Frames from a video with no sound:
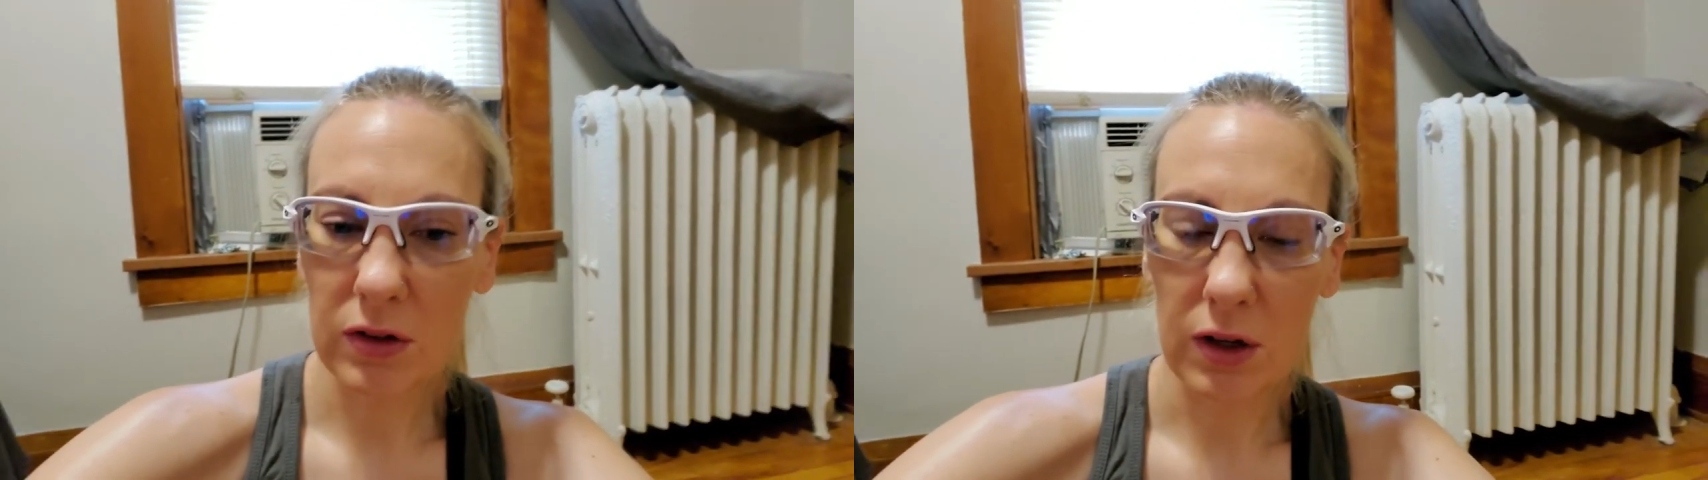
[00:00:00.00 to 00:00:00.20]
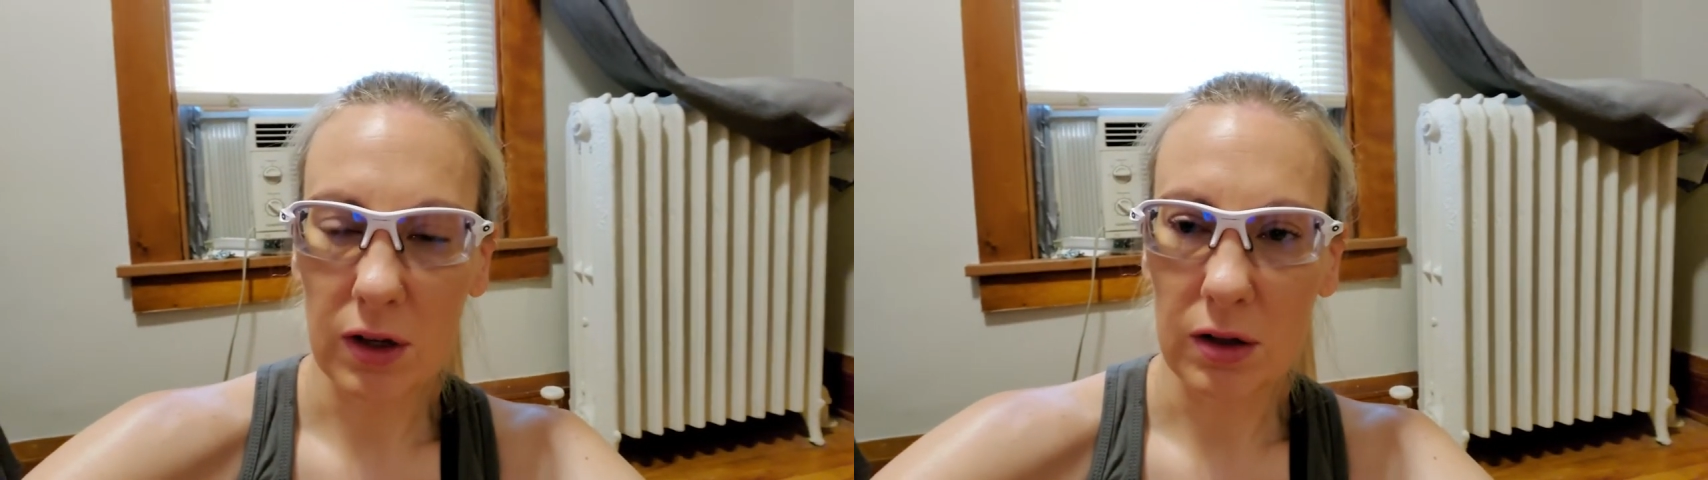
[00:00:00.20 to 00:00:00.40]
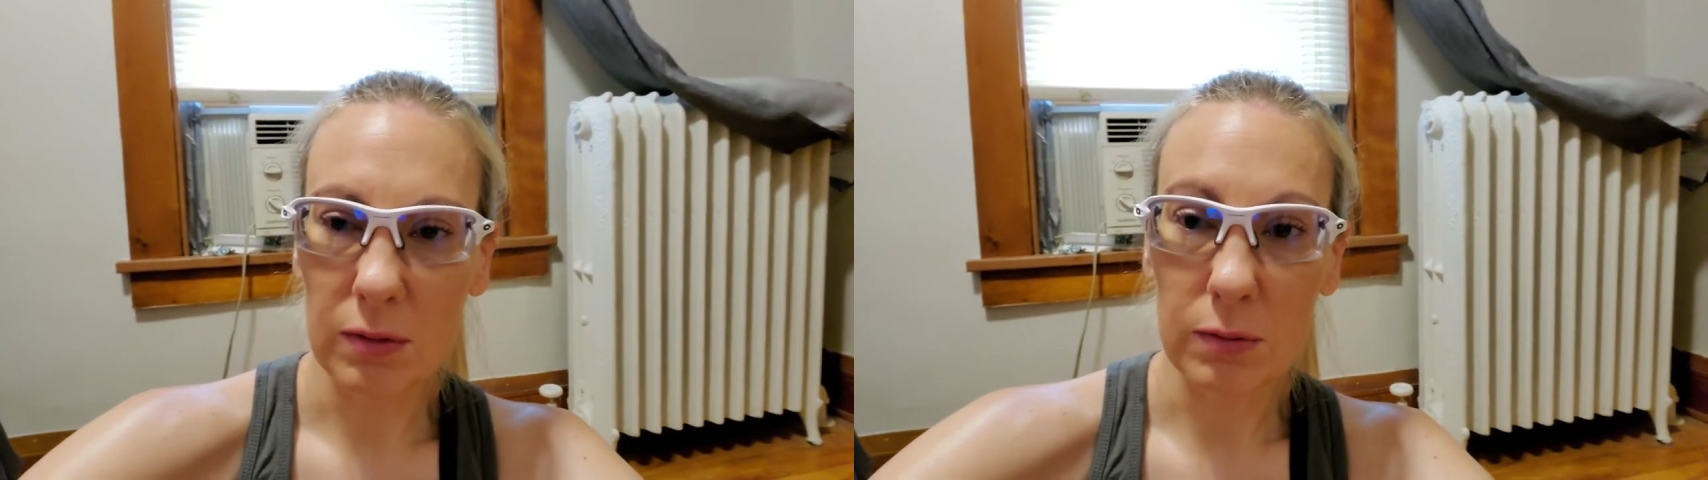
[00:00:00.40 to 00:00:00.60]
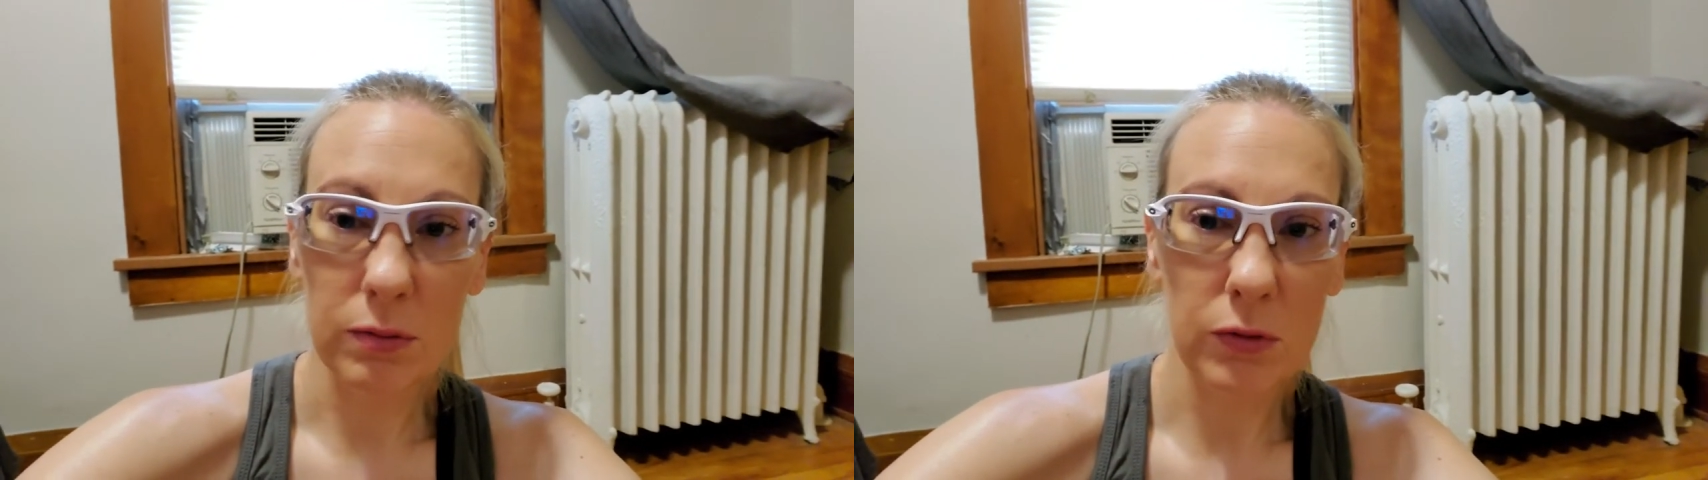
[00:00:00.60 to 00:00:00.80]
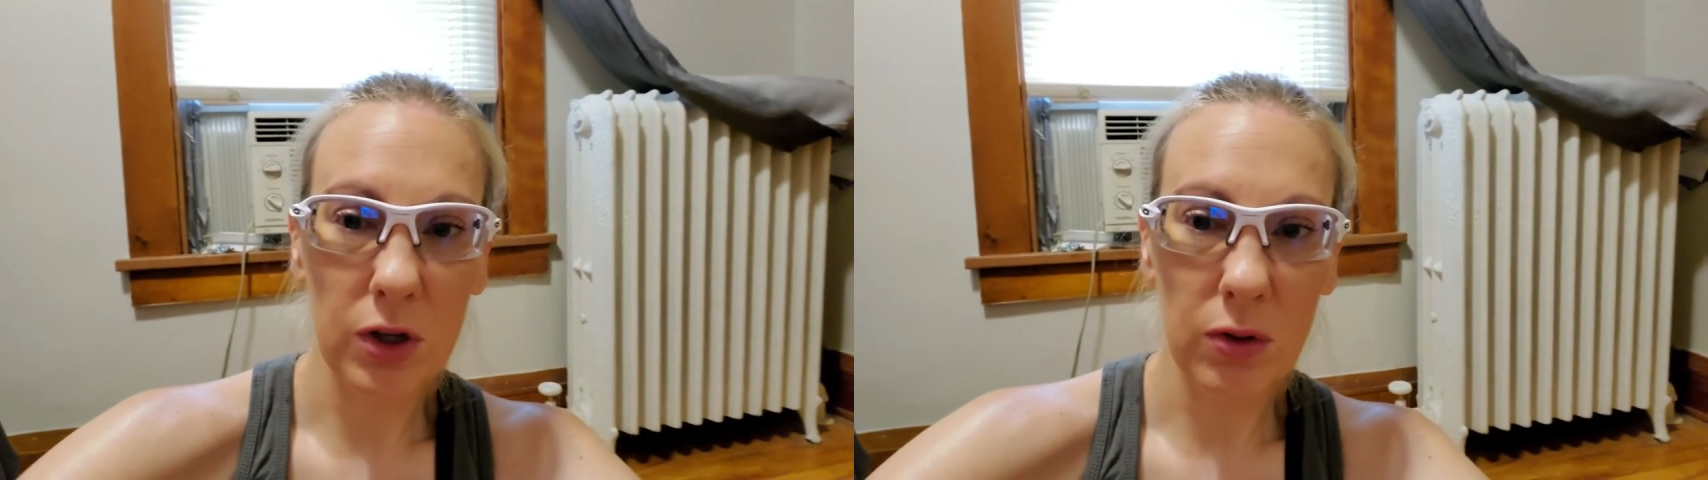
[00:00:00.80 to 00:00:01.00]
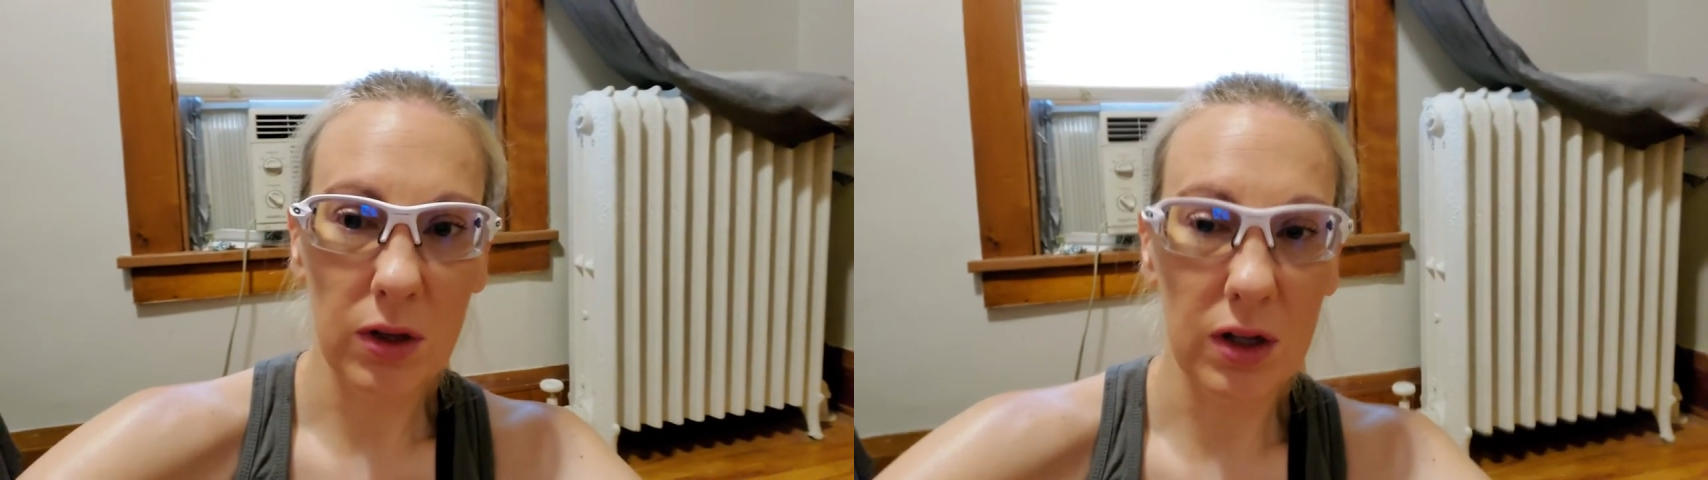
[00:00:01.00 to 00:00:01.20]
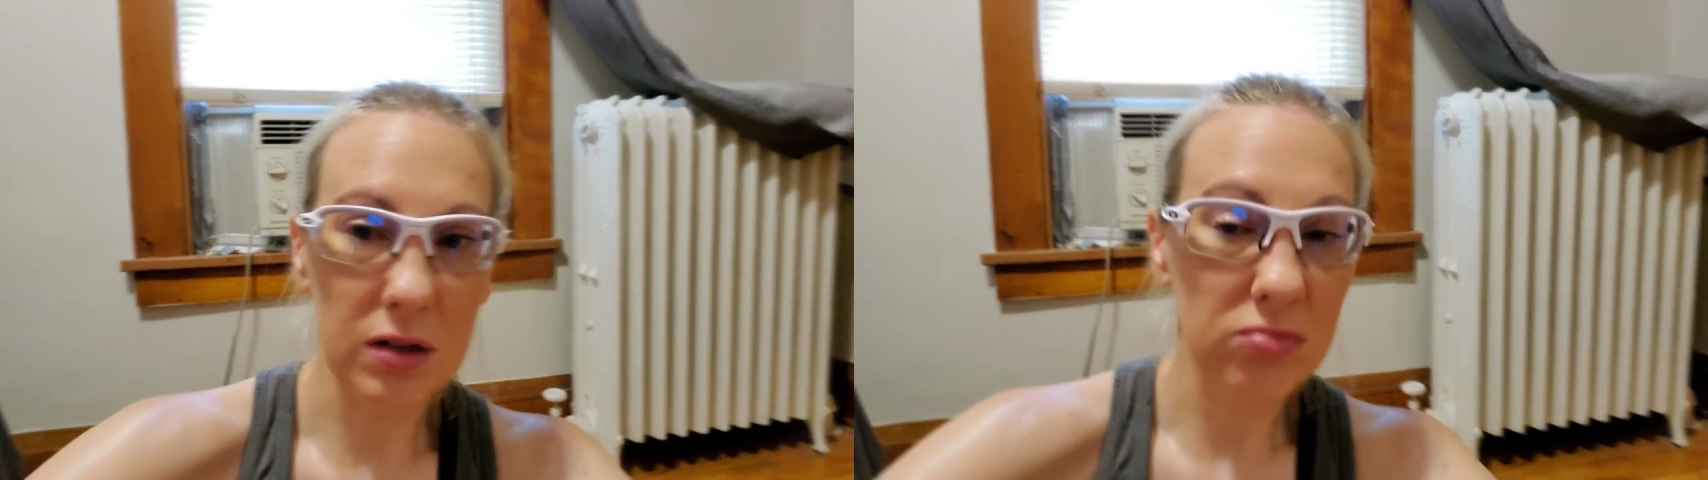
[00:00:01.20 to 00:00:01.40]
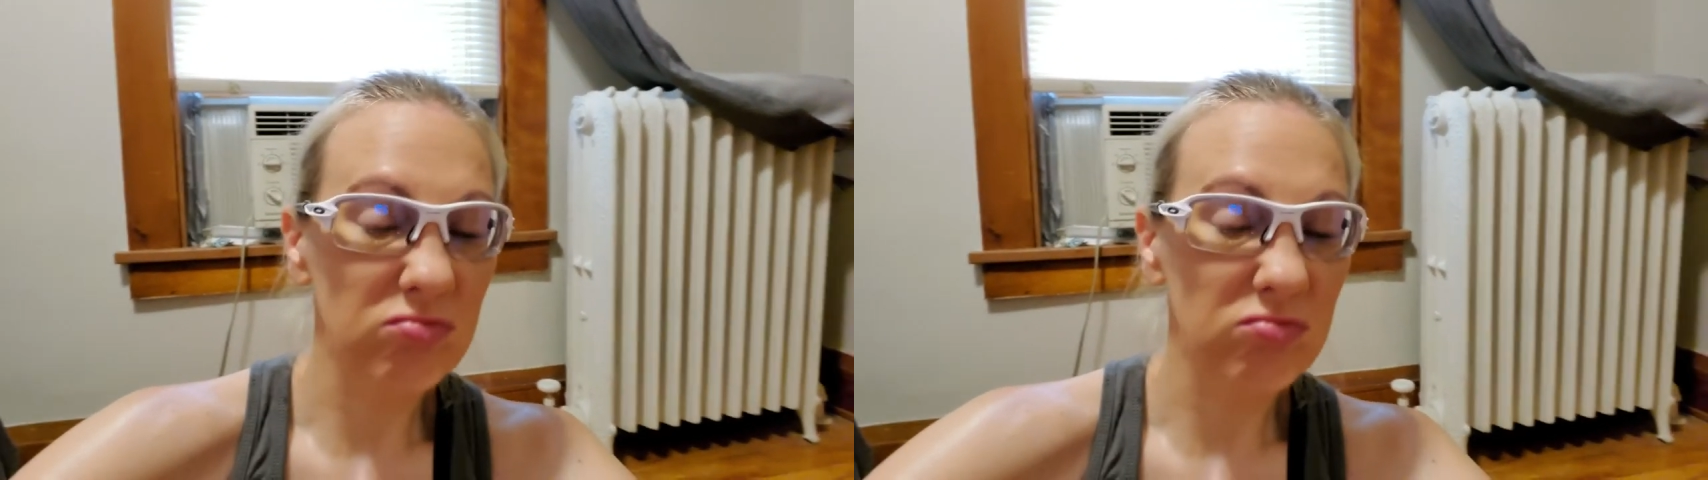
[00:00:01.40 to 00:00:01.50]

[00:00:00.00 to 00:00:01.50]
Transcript: What do you think?